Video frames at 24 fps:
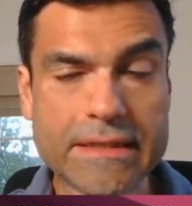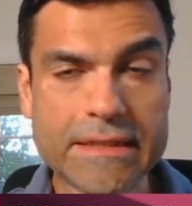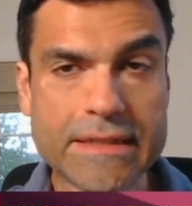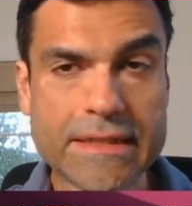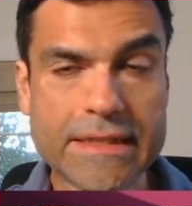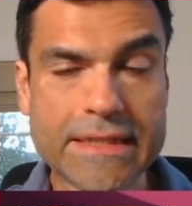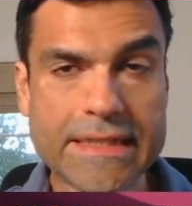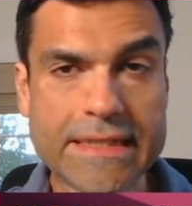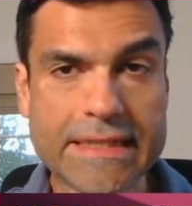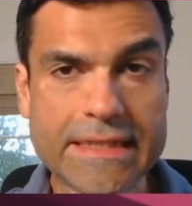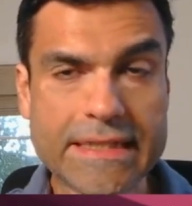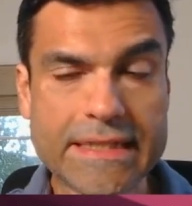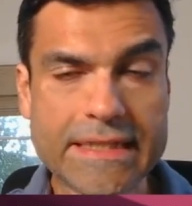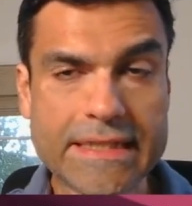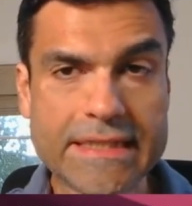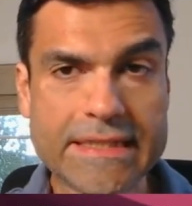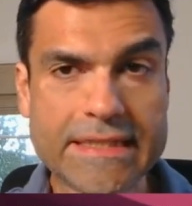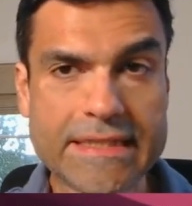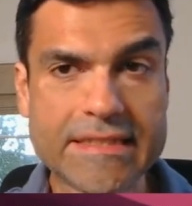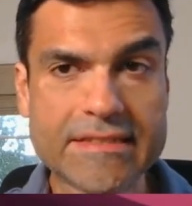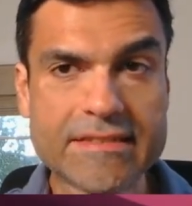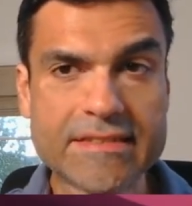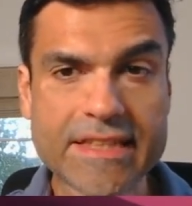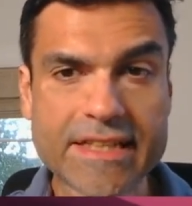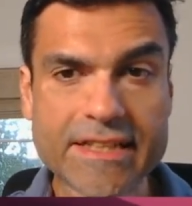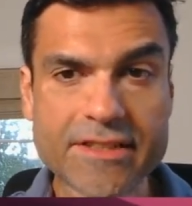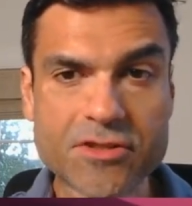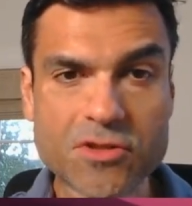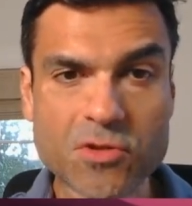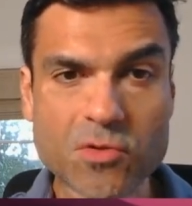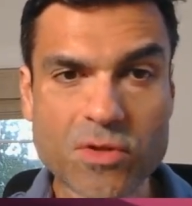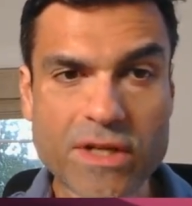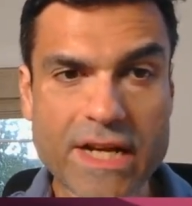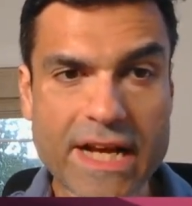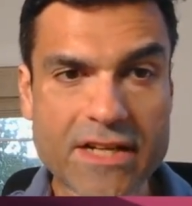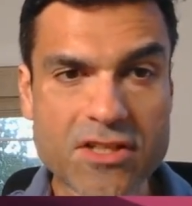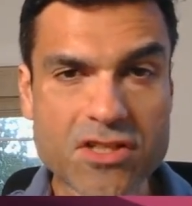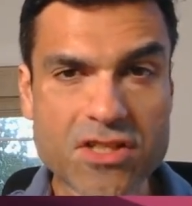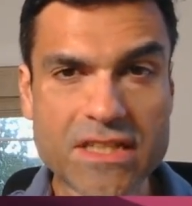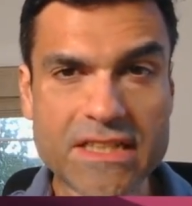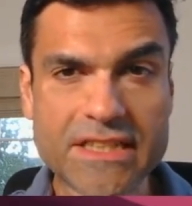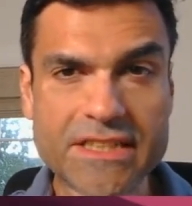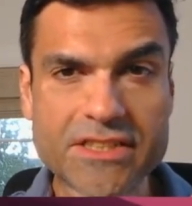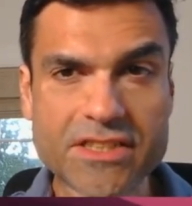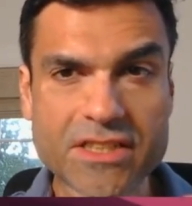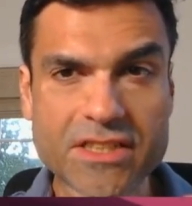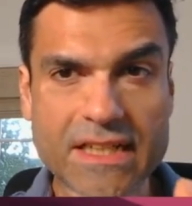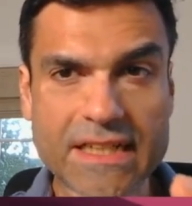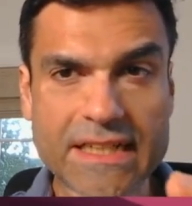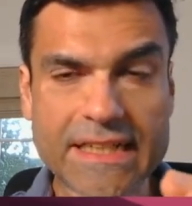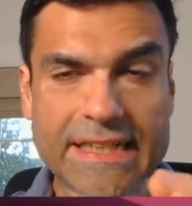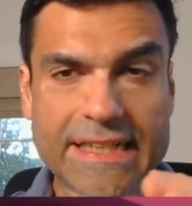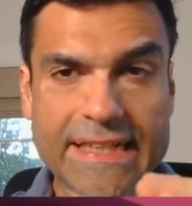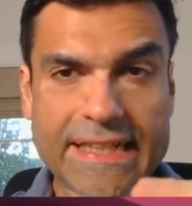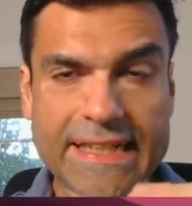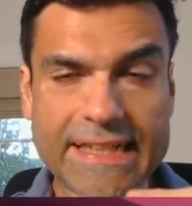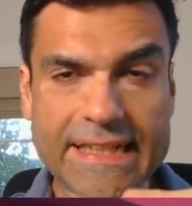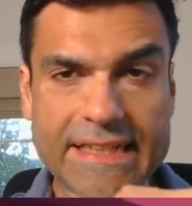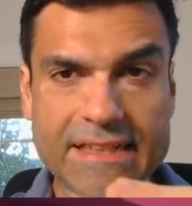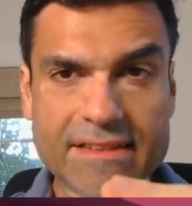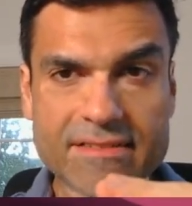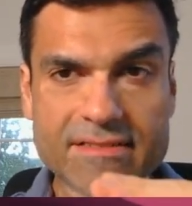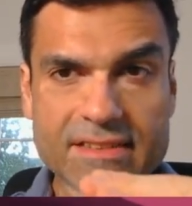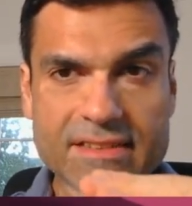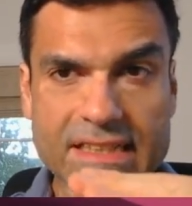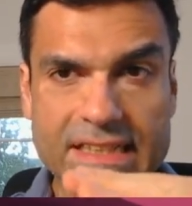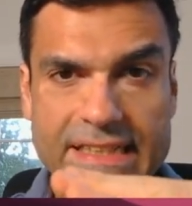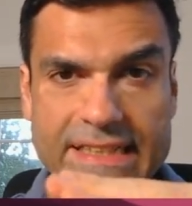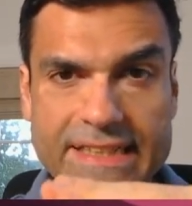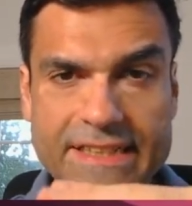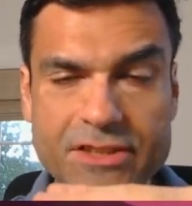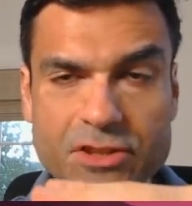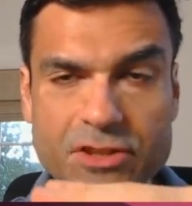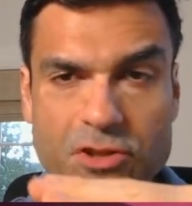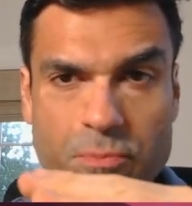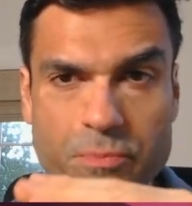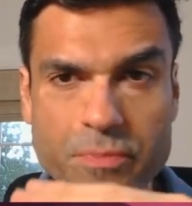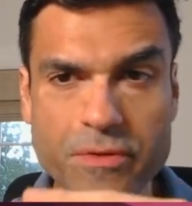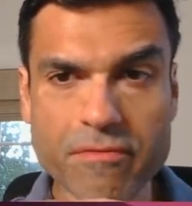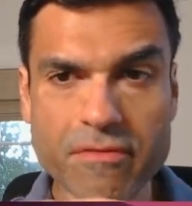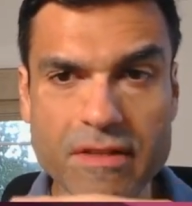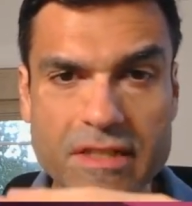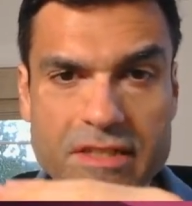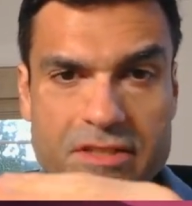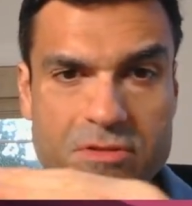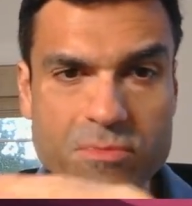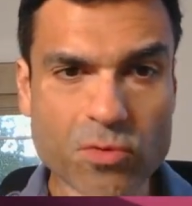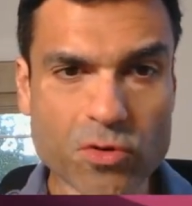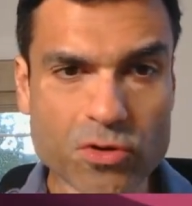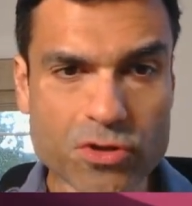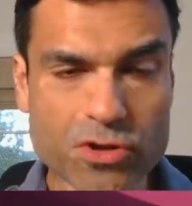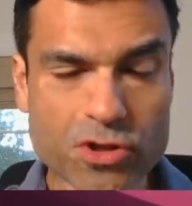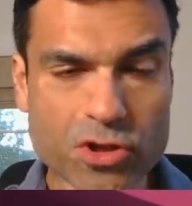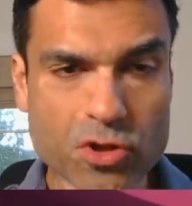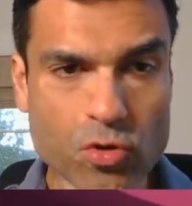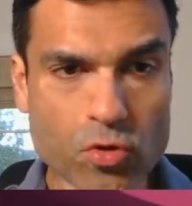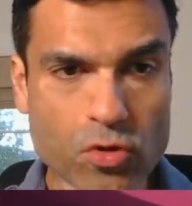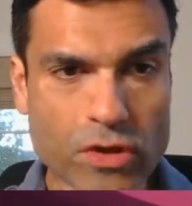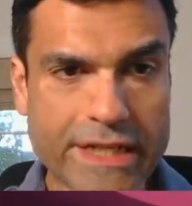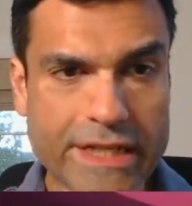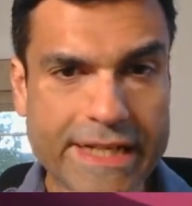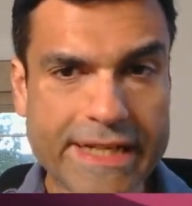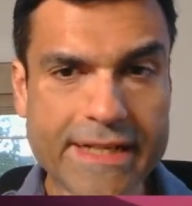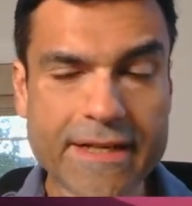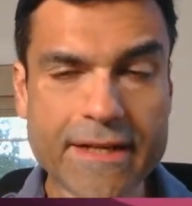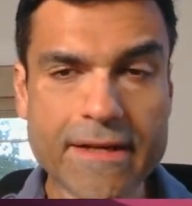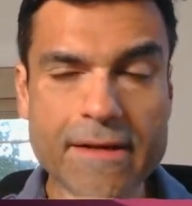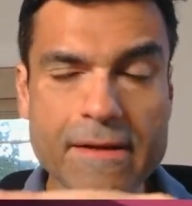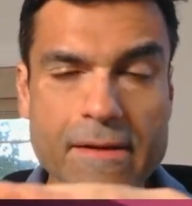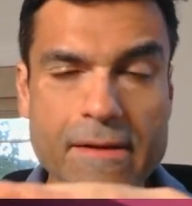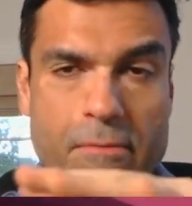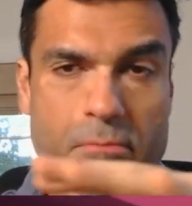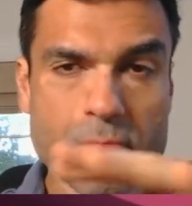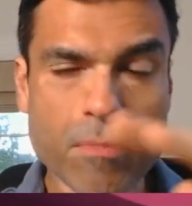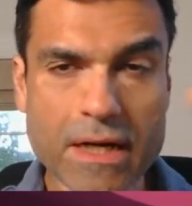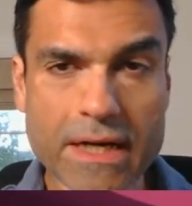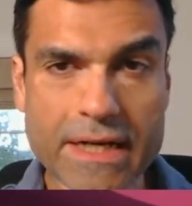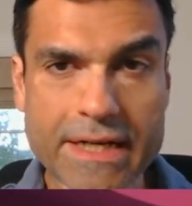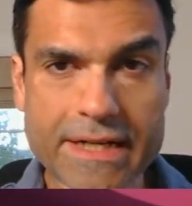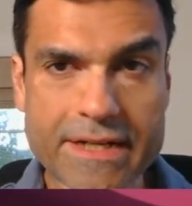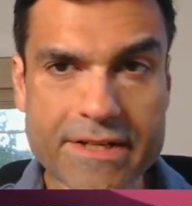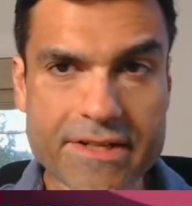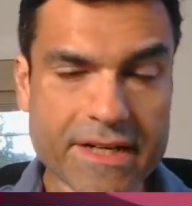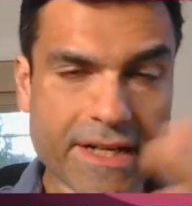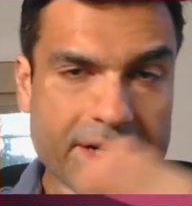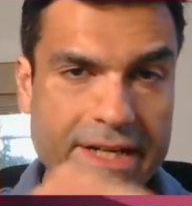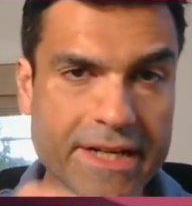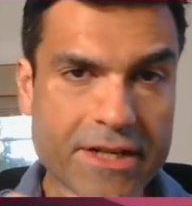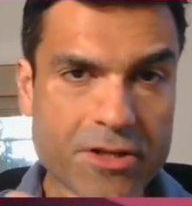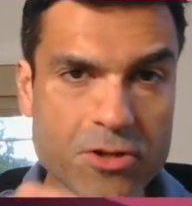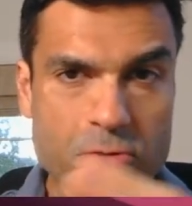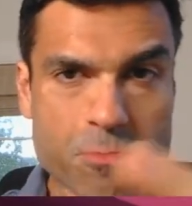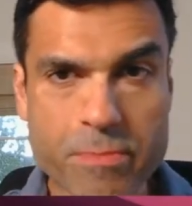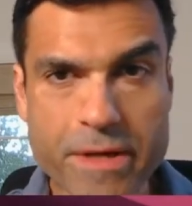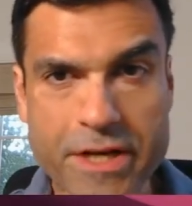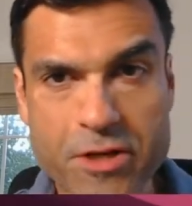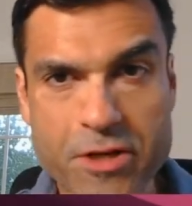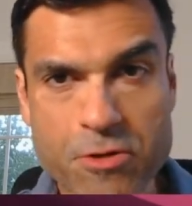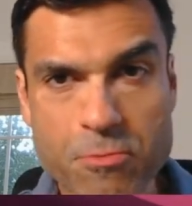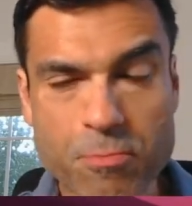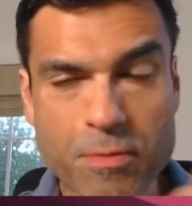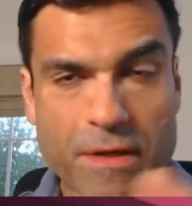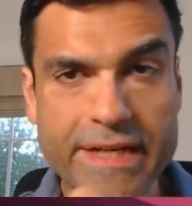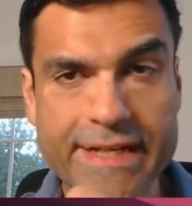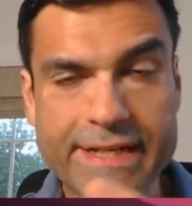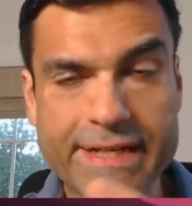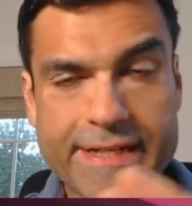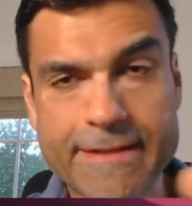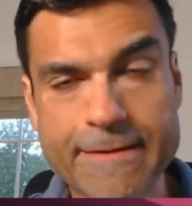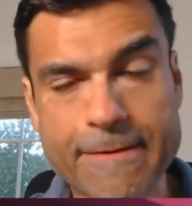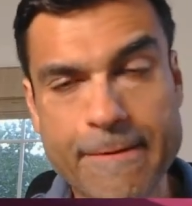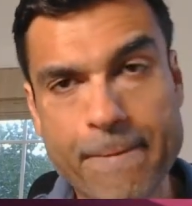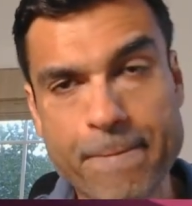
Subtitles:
In this case, you would actually try and escalate your privilege more slowly by trying to manipulate